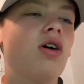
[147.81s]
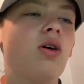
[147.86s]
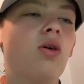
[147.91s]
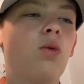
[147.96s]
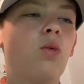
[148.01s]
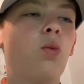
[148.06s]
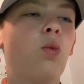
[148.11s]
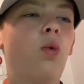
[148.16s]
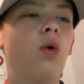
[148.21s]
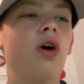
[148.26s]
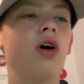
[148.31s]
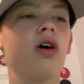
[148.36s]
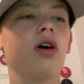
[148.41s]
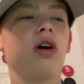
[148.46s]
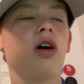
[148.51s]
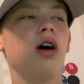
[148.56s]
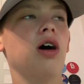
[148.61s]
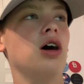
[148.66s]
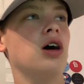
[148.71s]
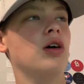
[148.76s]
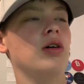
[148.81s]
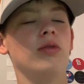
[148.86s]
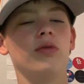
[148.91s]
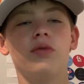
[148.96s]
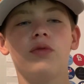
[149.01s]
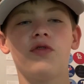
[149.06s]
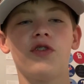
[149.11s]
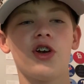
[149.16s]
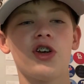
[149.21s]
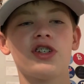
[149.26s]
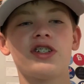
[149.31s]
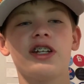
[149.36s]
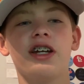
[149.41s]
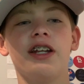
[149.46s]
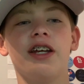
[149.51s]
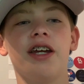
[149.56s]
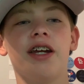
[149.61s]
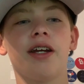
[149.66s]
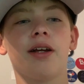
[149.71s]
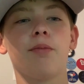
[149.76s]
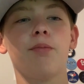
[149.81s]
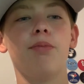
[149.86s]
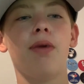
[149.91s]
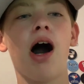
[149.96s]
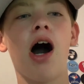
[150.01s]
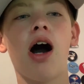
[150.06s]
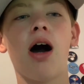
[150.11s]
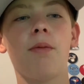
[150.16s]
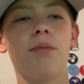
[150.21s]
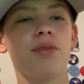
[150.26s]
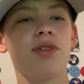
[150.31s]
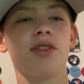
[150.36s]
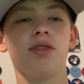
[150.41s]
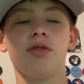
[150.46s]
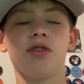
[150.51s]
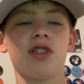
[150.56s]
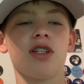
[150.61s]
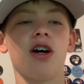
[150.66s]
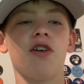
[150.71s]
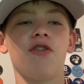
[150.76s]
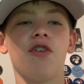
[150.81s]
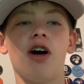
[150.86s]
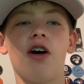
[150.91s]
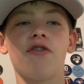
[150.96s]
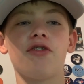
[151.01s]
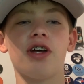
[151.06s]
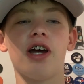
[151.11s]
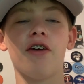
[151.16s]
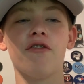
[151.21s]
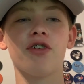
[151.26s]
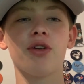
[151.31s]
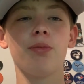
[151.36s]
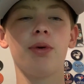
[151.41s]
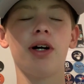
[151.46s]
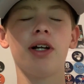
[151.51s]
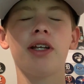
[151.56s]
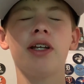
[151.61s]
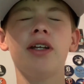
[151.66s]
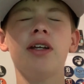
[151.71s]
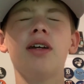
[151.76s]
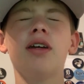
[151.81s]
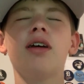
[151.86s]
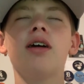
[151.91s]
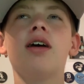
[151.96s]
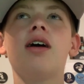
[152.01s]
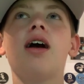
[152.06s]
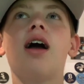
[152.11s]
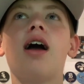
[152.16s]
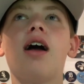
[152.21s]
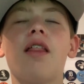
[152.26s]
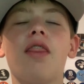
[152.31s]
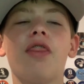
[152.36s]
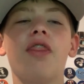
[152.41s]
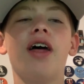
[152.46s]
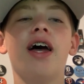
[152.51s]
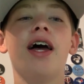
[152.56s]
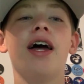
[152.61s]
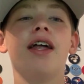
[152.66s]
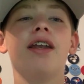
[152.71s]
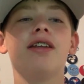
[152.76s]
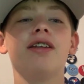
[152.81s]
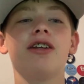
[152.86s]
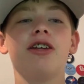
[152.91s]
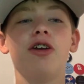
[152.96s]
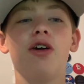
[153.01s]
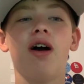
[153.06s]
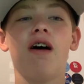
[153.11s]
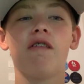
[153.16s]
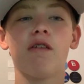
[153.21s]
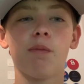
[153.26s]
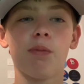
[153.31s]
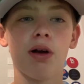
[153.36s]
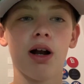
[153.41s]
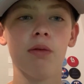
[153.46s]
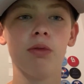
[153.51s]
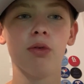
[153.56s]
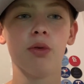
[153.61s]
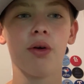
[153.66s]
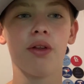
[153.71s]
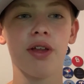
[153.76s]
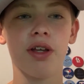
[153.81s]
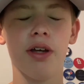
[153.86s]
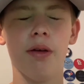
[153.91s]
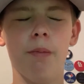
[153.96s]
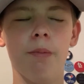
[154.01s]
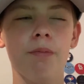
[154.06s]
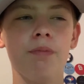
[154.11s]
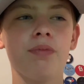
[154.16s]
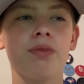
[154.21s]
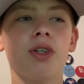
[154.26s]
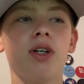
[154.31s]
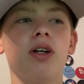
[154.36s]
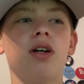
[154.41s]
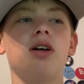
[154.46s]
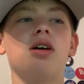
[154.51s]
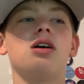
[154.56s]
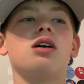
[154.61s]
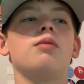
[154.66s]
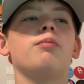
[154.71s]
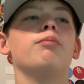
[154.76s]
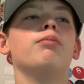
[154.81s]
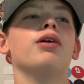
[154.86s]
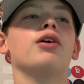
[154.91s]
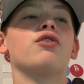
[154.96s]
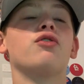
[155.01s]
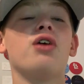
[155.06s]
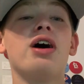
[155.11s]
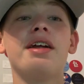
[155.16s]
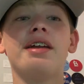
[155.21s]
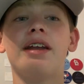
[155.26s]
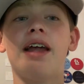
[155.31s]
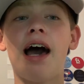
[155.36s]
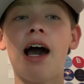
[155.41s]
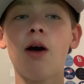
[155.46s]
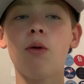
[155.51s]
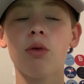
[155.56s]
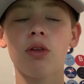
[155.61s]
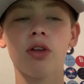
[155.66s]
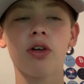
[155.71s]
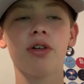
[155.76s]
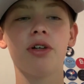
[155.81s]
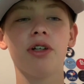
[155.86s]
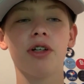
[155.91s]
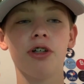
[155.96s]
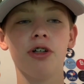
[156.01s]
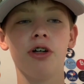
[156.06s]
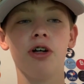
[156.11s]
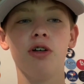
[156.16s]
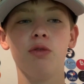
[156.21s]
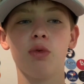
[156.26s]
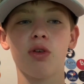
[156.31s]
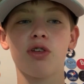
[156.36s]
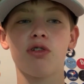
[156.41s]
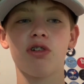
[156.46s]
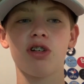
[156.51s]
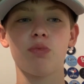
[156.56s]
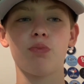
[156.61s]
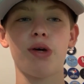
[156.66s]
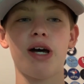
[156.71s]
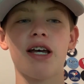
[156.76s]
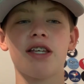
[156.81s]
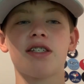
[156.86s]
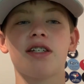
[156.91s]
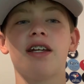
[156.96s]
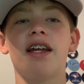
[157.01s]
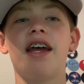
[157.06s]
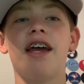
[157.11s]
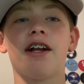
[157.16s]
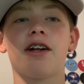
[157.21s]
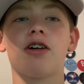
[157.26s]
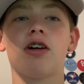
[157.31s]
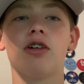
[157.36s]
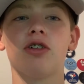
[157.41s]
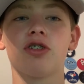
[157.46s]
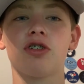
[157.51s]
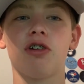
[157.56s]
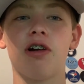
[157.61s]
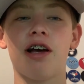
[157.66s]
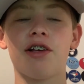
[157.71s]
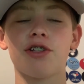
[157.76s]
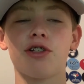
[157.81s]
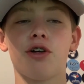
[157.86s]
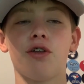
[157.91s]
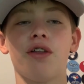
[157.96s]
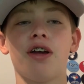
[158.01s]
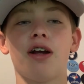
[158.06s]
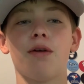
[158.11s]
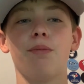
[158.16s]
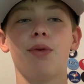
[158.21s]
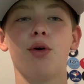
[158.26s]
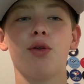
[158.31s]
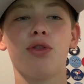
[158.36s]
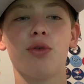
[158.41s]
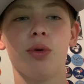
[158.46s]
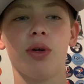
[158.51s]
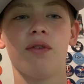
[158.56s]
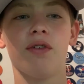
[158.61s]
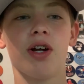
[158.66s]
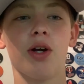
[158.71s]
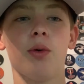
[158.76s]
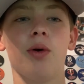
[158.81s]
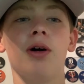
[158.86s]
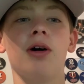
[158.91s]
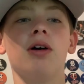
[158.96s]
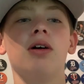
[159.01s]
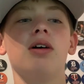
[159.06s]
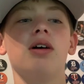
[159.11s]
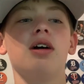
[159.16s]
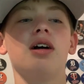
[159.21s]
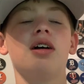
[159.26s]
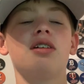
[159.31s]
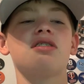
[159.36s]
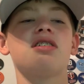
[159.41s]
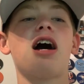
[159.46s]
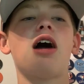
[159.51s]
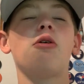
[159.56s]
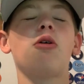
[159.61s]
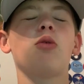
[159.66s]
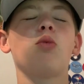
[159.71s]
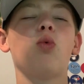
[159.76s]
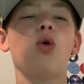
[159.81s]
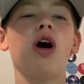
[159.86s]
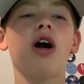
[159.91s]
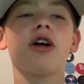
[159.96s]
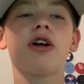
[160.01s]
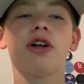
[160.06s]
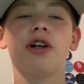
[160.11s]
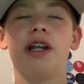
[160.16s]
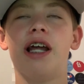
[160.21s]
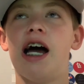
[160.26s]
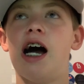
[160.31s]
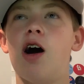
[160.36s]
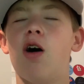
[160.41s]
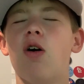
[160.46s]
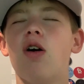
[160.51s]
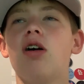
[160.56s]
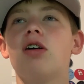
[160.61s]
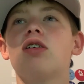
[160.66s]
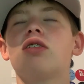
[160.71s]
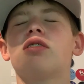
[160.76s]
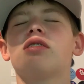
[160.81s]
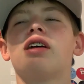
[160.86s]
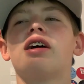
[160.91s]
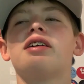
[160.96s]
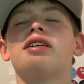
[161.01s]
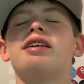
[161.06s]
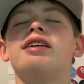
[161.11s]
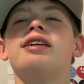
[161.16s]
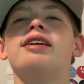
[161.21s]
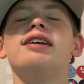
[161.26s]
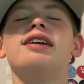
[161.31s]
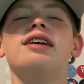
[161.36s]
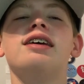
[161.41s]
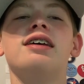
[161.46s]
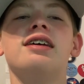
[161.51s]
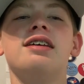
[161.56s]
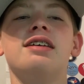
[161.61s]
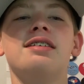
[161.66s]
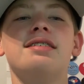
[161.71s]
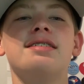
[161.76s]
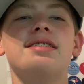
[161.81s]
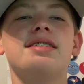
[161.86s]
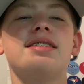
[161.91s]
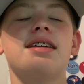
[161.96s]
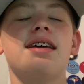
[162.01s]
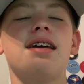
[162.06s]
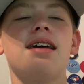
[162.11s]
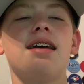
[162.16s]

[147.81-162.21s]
one, uh, first inning bombs and stuff off to everybody, then you have a problem with him. But right now, we're looking good with Chris Bassitt and Carlos Carrasco. They are both doing very well. Taijuan Walker now, like he is